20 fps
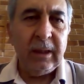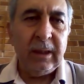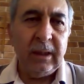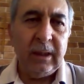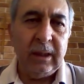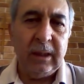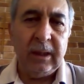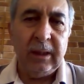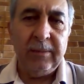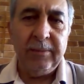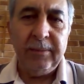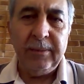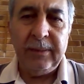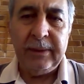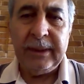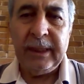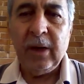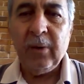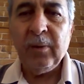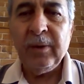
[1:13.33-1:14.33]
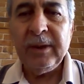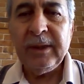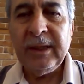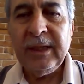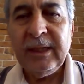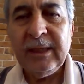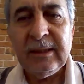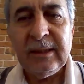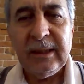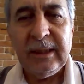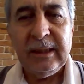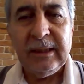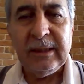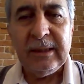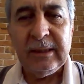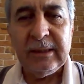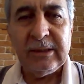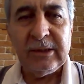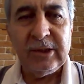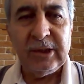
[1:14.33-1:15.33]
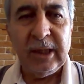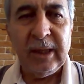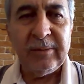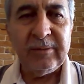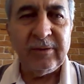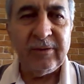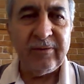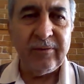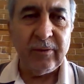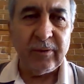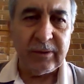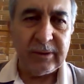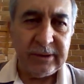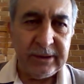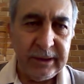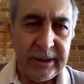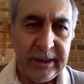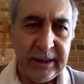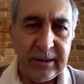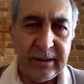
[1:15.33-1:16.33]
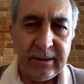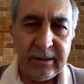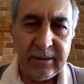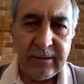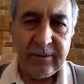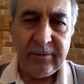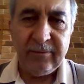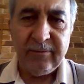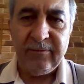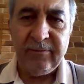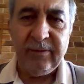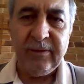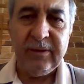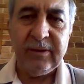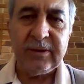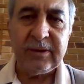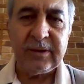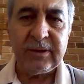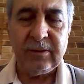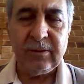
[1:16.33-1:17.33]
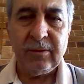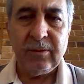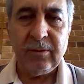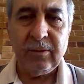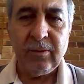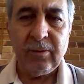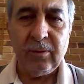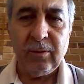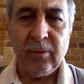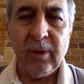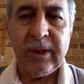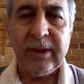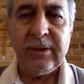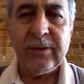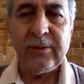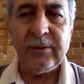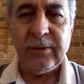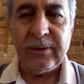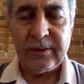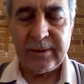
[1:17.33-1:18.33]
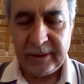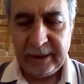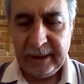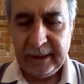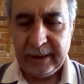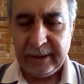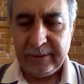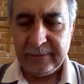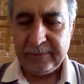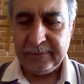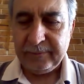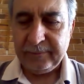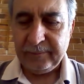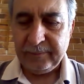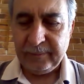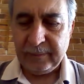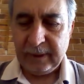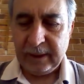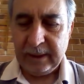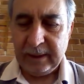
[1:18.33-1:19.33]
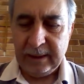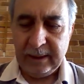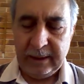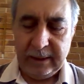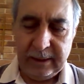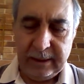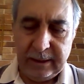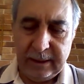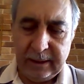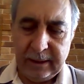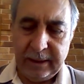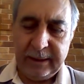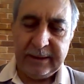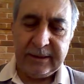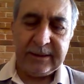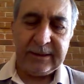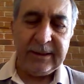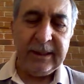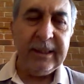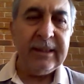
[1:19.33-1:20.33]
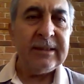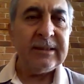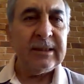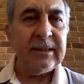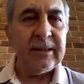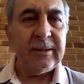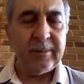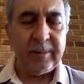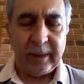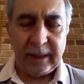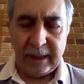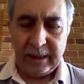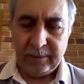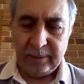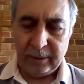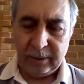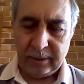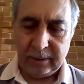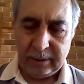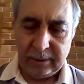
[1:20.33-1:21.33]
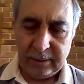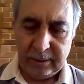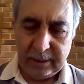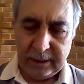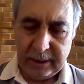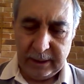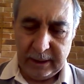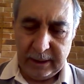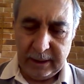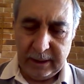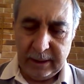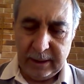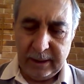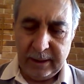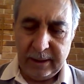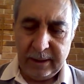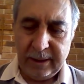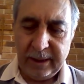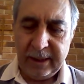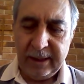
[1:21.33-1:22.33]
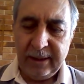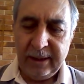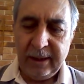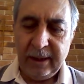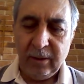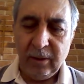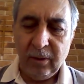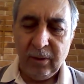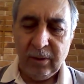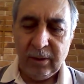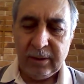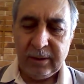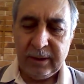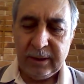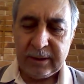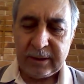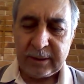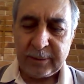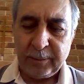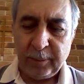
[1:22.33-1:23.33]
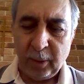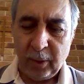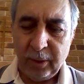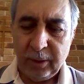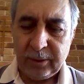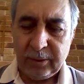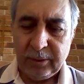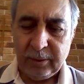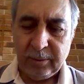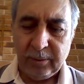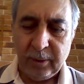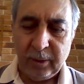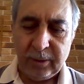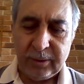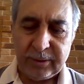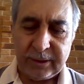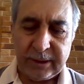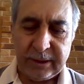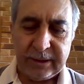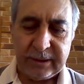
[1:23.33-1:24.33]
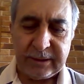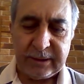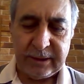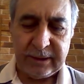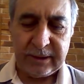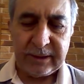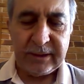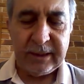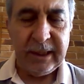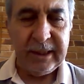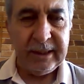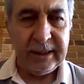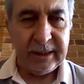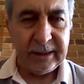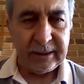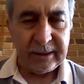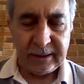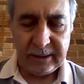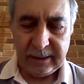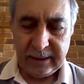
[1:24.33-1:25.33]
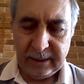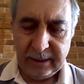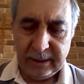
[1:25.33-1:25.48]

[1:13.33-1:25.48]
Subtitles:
Now we read in chapter 14, verse 1 to 3. It says in the Bible, "Then the Lord spoke to Moses, saying,